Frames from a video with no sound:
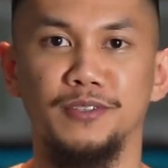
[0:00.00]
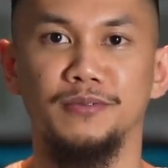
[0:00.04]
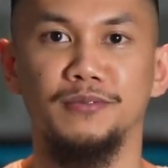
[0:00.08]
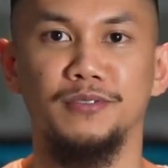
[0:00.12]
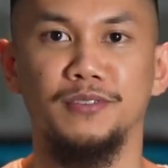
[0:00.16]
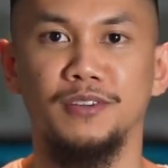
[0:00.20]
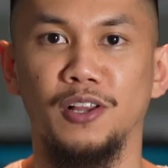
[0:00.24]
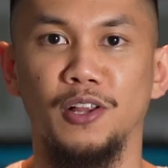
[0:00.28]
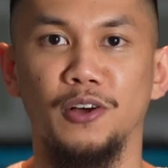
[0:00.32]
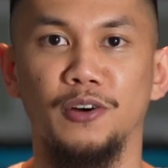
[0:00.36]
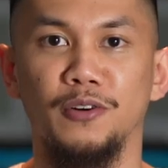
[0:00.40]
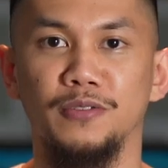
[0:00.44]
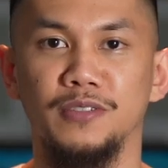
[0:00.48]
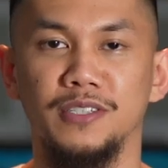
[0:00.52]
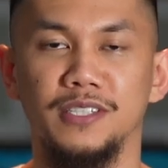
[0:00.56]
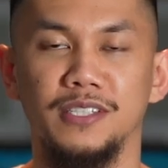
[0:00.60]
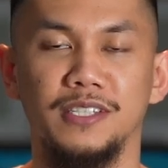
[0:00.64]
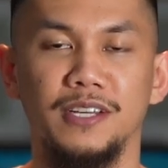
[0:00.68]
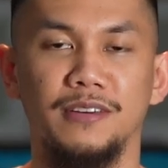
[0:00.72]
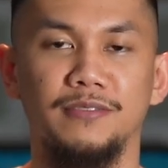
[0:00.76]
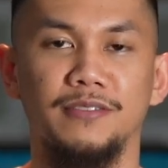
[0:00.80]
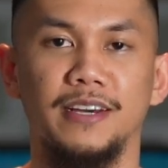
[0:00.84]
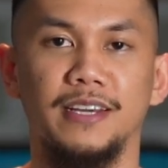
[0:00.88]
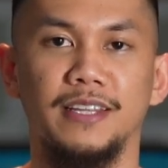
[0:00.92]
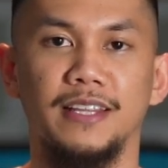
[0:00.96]
clothes and
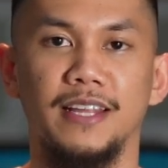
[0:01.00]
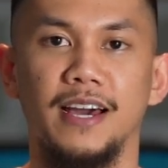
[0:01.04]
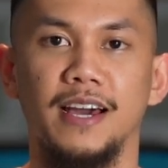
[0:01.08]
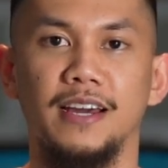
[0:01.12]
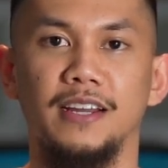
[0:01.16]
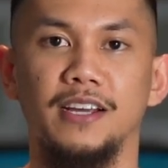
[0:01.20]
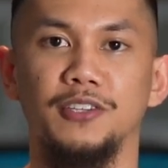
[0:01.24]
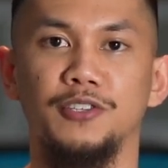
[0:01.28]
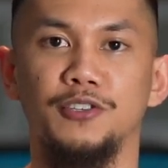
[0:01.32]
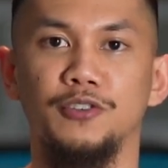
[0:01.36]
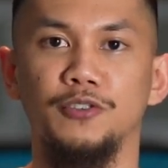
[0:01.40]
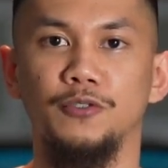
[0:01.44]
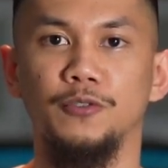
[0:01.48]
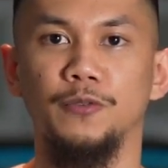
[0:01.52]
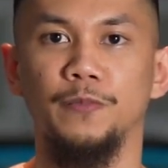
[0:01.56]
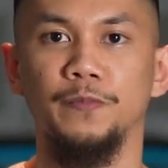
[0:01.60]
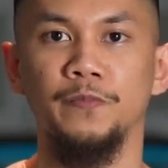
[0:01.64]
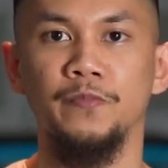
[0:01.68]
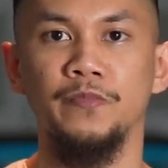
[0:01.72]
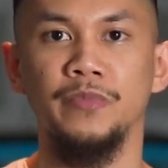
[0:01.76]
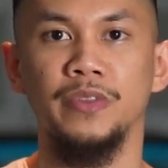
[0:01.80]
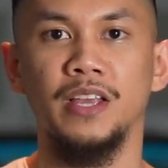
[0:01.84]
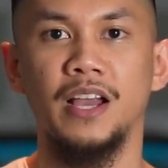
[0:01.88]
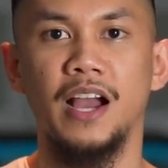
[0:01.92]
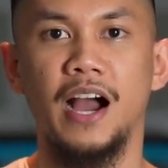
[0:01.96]
stuff like that, to
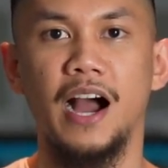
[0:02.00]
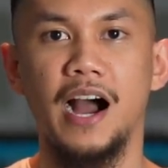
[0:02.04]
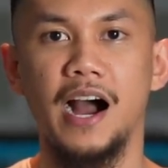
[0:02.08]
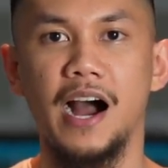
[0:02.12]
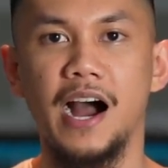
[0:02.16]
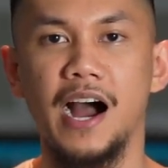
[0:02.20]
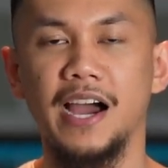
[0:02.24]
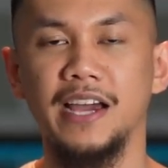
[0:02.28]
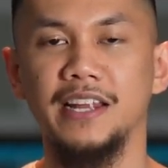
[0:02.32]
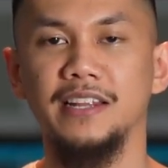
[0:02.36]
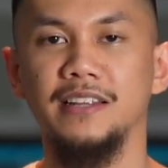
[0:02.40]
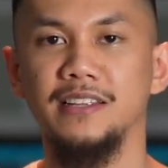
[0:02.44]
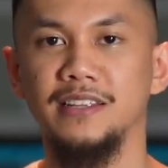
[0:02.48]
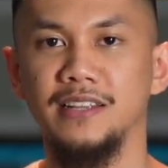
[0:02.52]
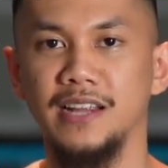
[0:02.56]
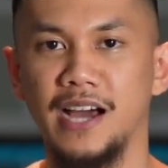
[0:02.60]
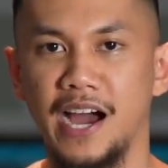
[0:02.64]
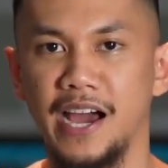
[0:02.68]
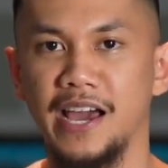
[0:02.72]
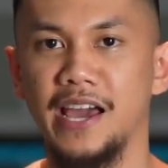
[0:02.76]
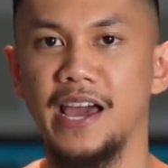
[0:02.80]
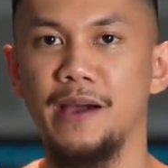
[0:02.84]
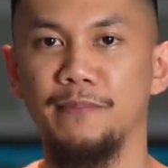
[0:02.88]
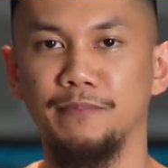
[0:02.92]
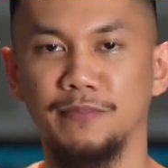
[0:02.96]
I
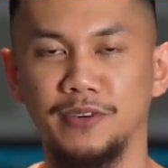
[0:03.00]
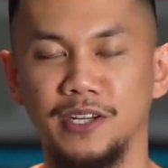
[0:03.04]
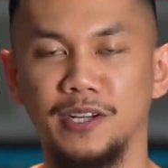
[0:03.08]
am